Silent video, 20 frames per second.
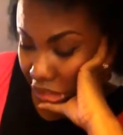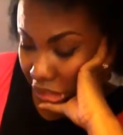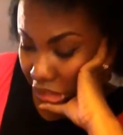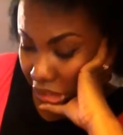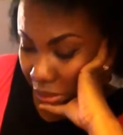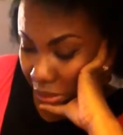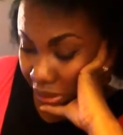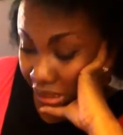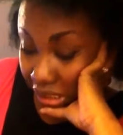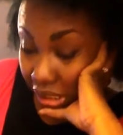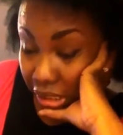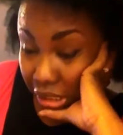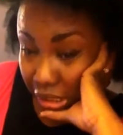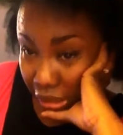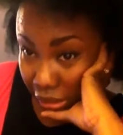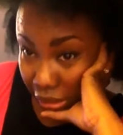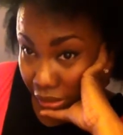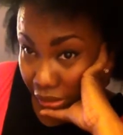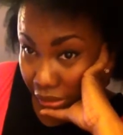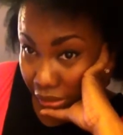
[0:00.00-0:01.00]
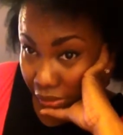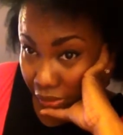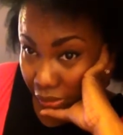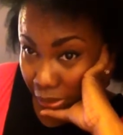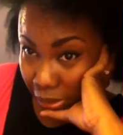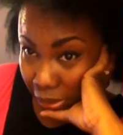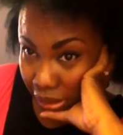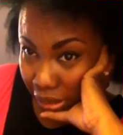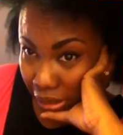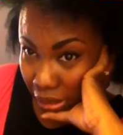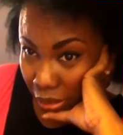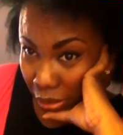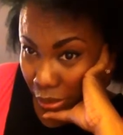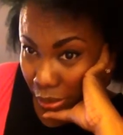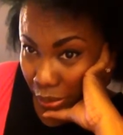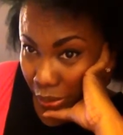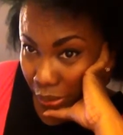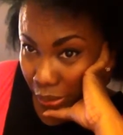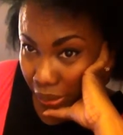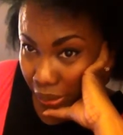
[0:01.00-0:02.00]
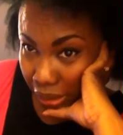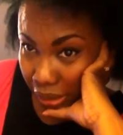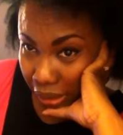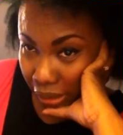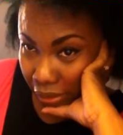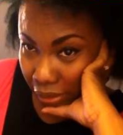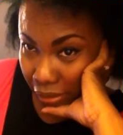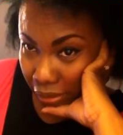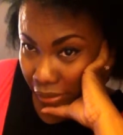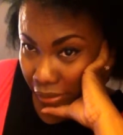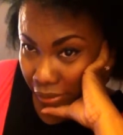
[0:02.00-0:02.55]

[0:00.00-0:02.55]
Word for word: it will be easier for me to comb through it now.